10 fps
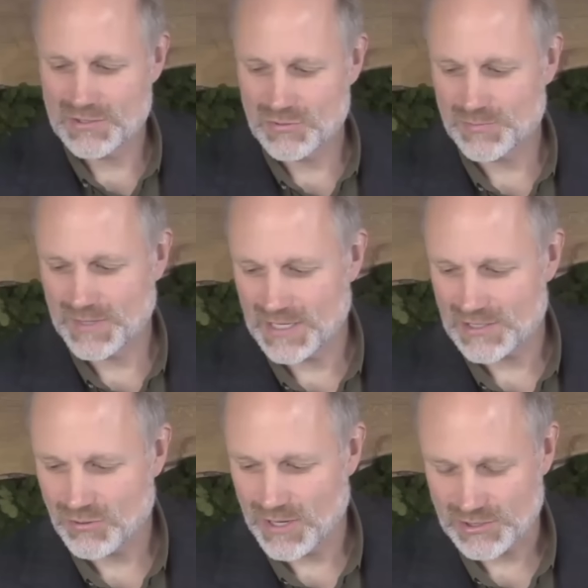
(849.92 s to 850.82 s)
this was my
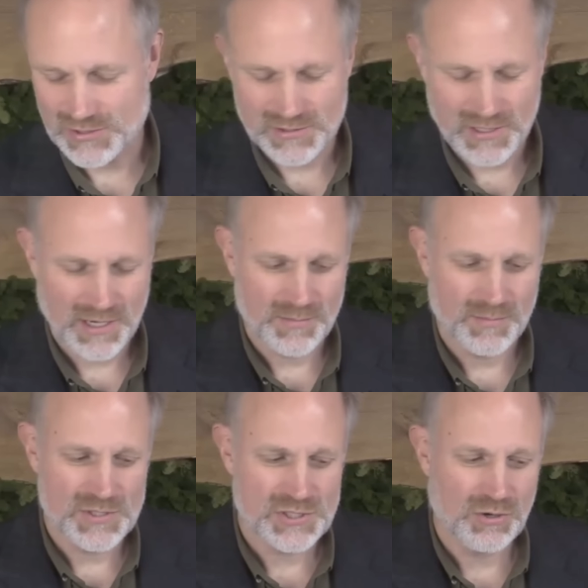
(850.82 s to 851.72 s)
next question.
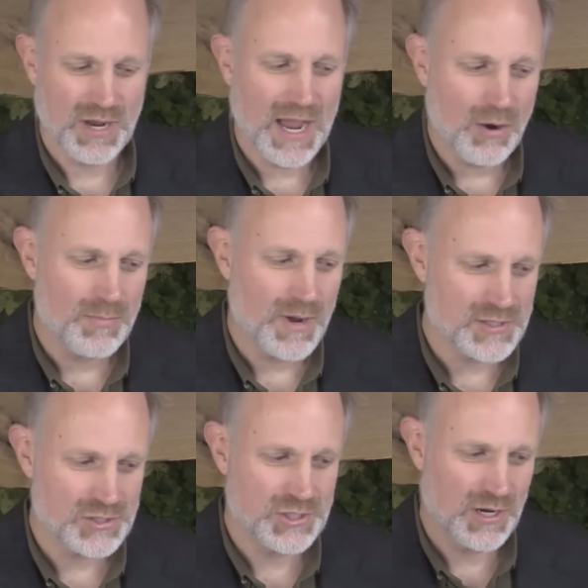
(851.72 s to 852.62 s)
So how
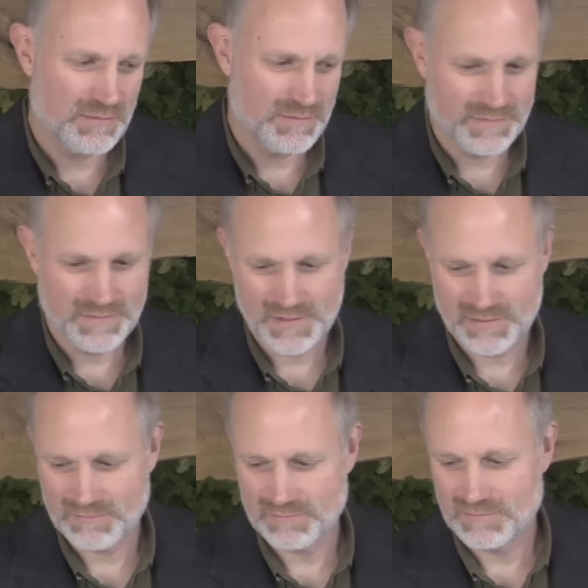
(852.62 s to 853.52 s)
much of
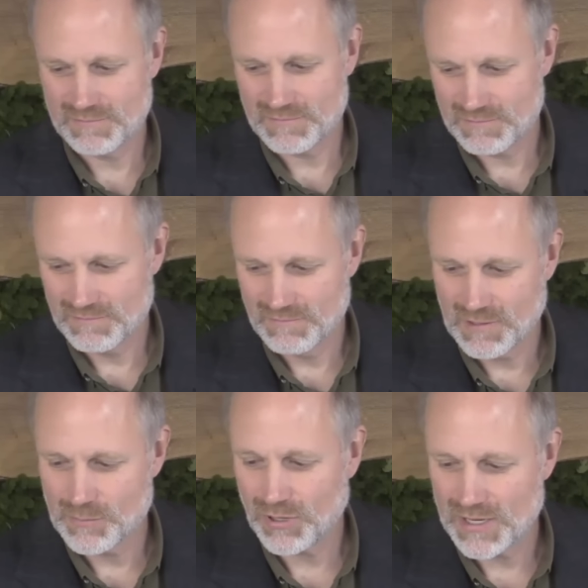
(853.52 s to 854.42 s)
the
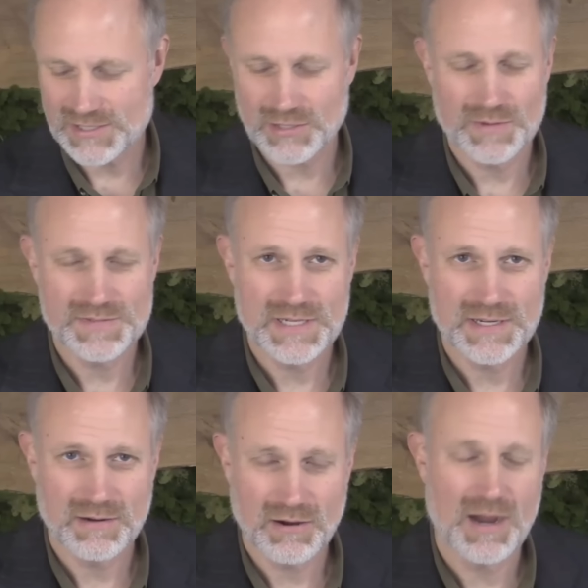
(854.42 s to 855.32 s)
repricing we've
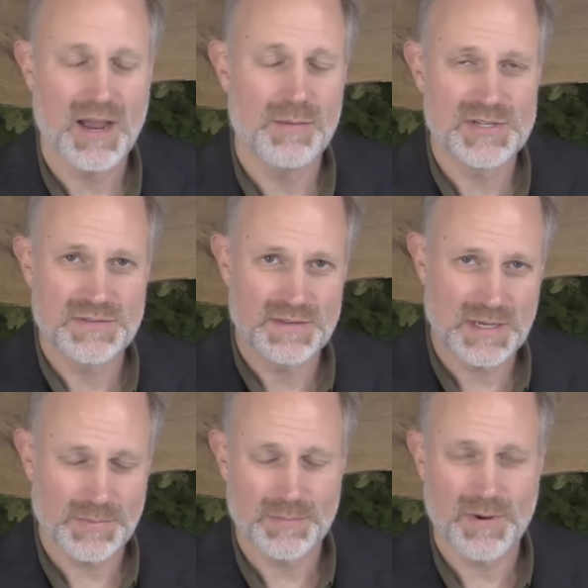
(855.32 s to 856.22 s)
seen, or how much of the
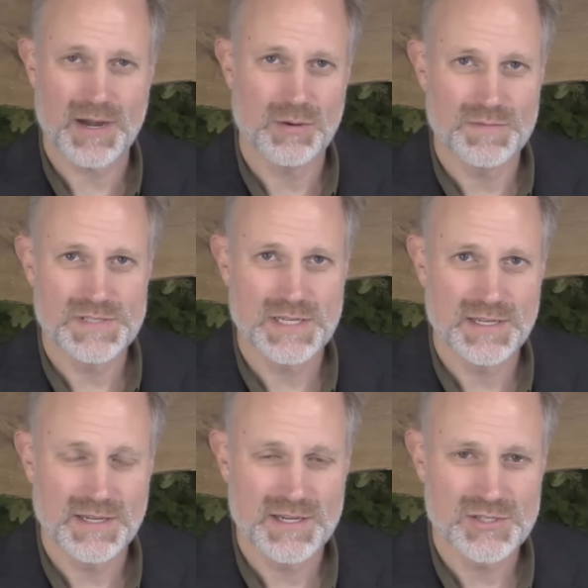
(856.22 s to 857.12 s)
dip in the market we've
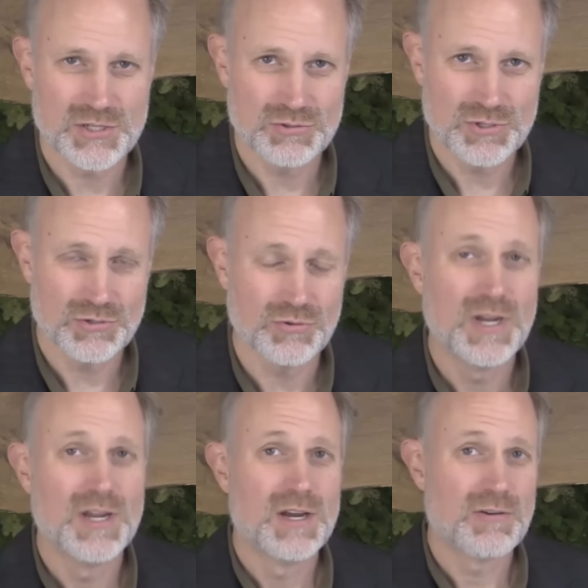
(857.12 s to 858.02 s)
seen, is due to
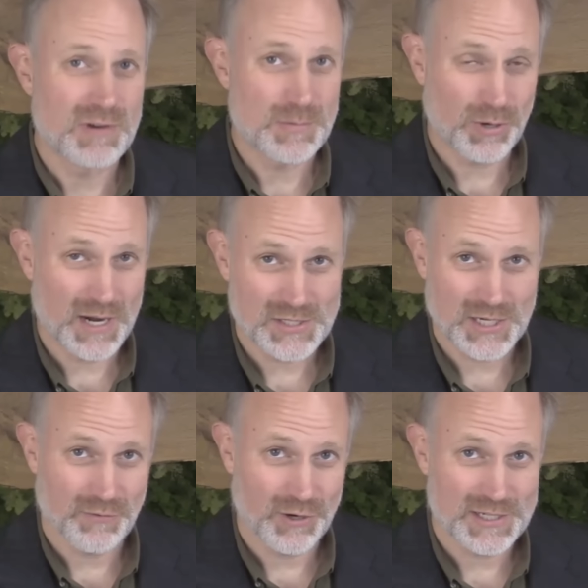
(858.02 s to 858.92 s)

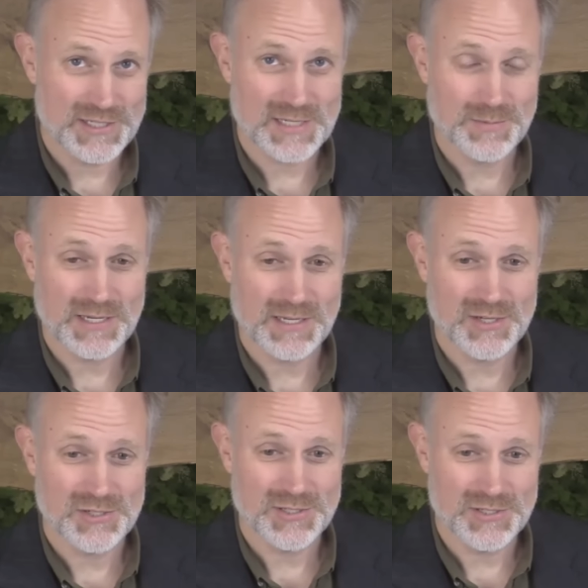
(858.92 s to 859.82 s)
repricing of earnings
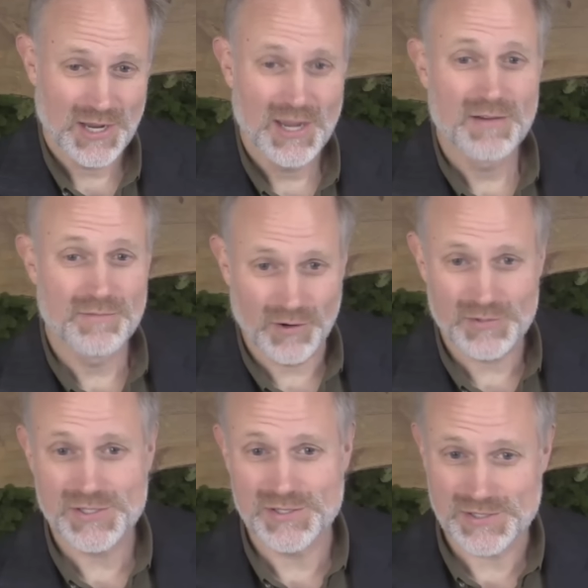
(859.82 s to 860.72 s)
expectations
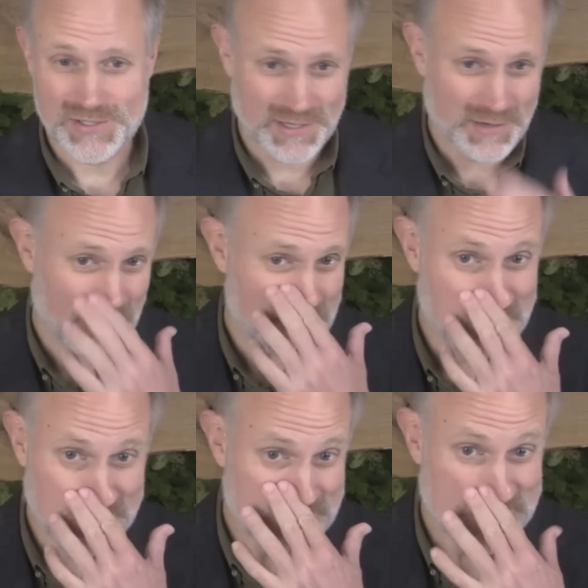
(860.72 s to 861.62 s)
versus
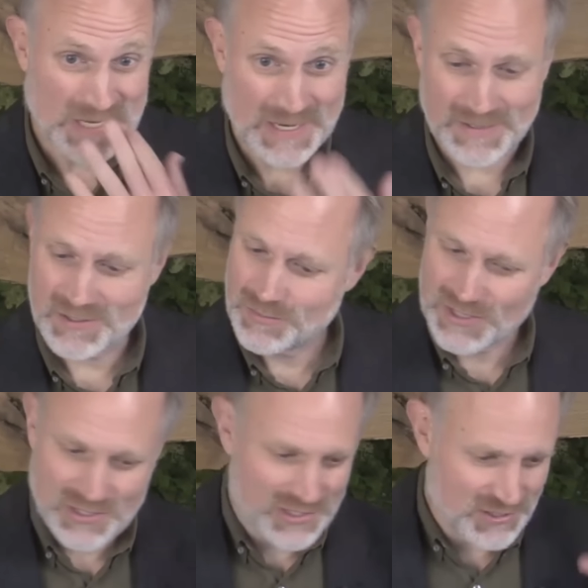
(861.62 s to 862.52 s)
investors just saying too
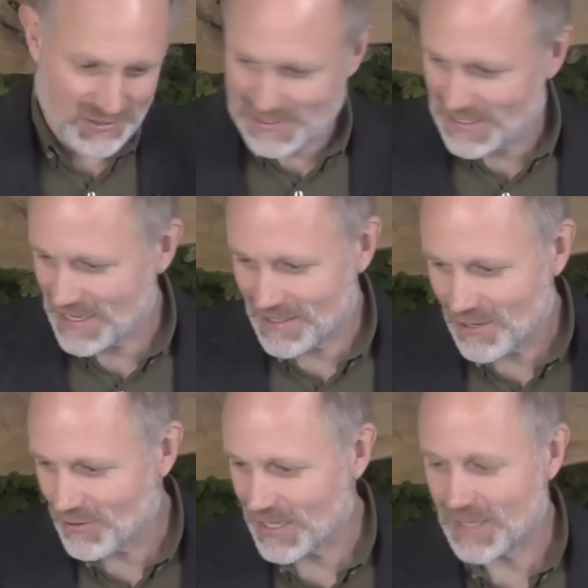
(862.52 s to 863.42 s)
much uncertainty? I don't
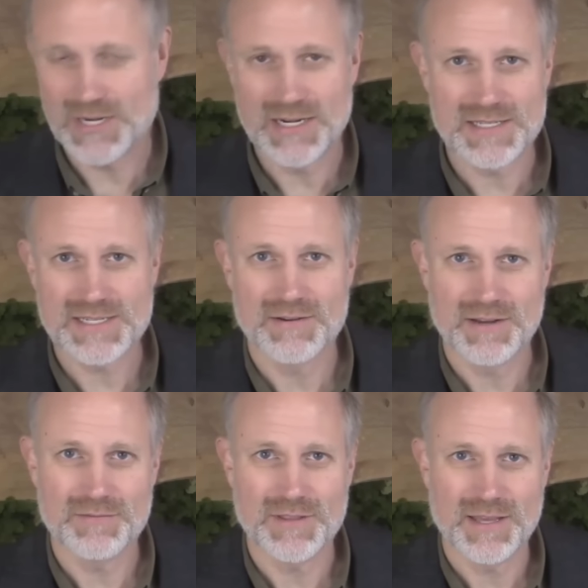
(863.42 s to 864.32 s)
know. I got to put a
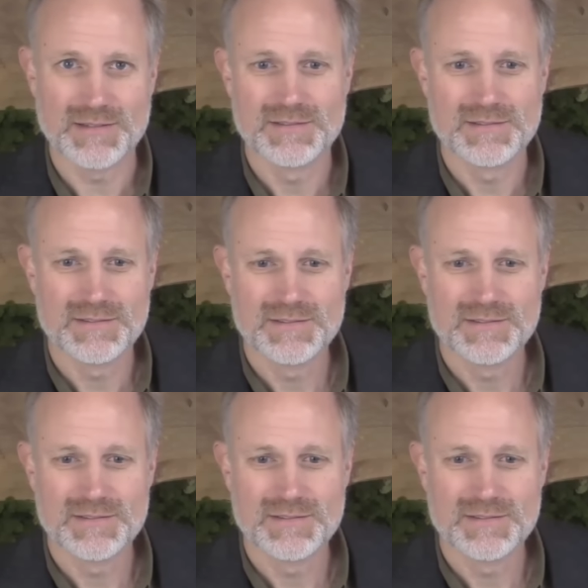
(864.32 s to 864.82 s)
discount in for that.